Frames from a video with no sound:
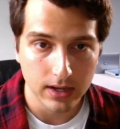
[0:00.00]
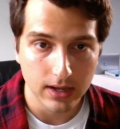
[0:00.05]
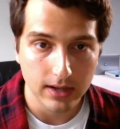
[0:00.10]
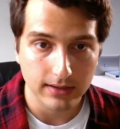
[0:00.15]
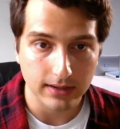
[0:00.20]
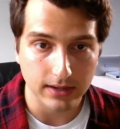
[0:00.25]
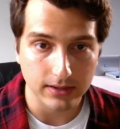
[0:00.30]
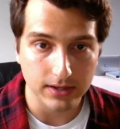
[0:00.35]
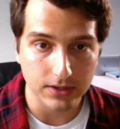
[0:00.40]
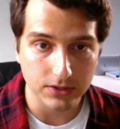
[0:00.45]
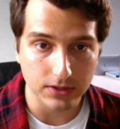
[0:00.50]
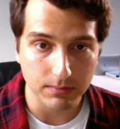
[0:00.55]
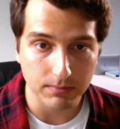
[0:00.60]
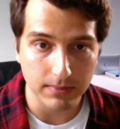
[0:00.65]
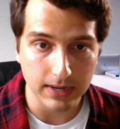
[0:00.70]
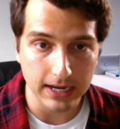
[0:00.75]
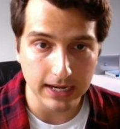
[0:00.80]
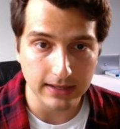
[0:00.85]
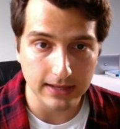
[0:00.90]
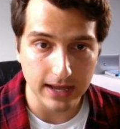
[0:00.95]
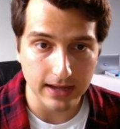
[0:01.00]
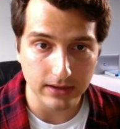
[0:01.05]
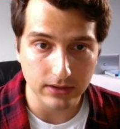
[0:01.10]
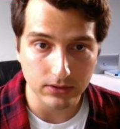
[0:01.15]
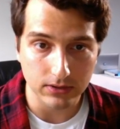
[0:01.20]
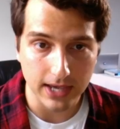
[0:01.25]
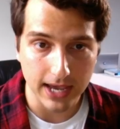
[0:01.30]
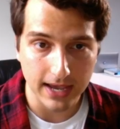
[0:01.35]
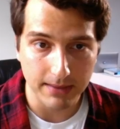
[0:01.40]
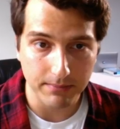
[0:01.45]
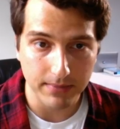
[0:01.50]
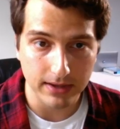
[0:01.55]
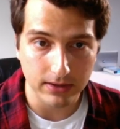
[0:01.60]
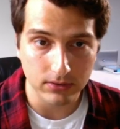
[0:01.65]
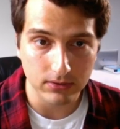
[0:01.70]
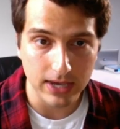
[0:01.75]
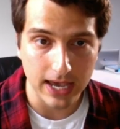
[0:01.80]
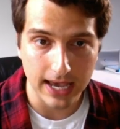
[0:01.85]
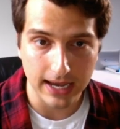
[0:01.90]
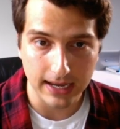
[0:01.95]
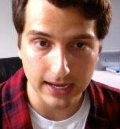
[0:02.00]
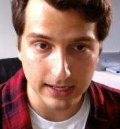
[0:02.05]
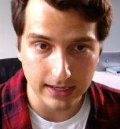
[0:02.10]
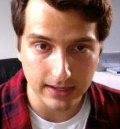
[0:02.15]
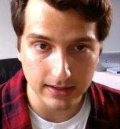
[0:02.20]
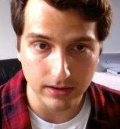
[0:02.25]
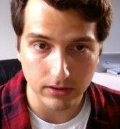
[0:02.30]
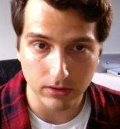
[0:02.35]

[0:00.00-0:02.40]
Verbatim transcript: Now it doesn't mean that you can't you can't get in there.